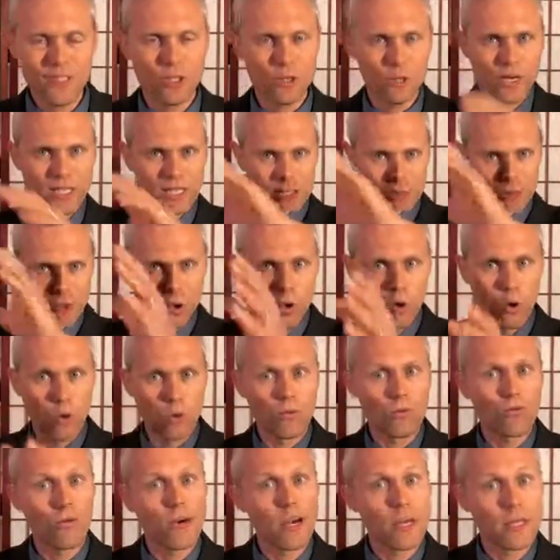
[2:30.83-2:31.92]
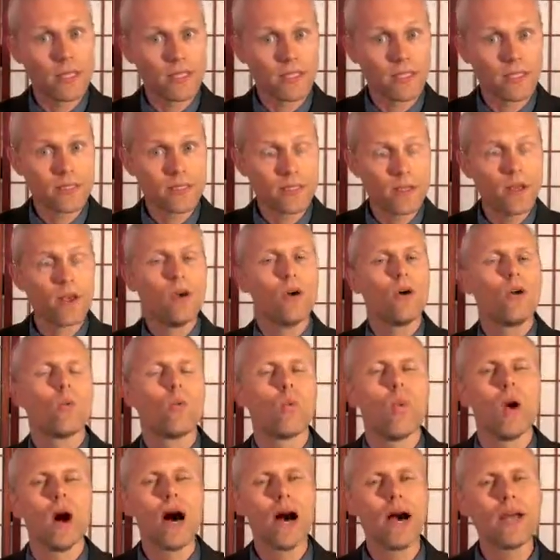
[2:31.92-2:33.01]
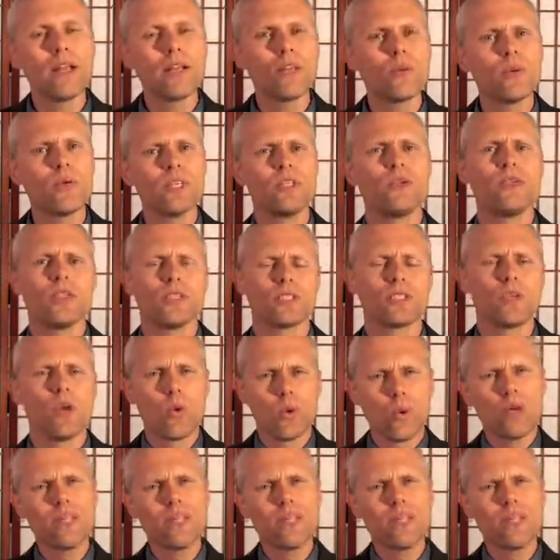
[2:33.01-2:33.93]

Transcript: You write down the whole phrase. Why do we do this?